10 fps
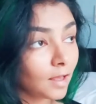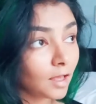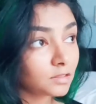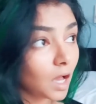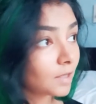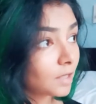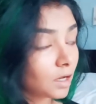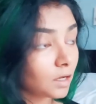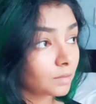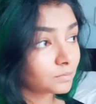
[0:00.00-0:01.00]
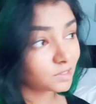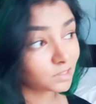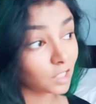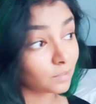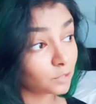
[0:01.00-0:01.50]
And I
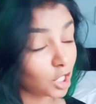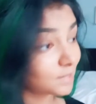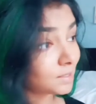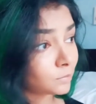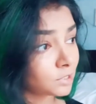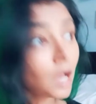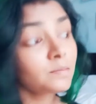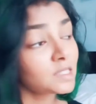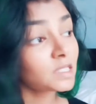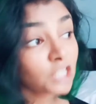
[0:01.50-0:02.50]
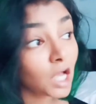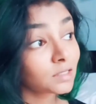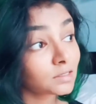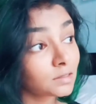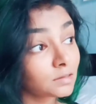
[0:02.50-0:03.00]
stabbed him 37 times in the
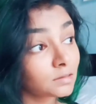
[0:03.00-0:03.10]
chest.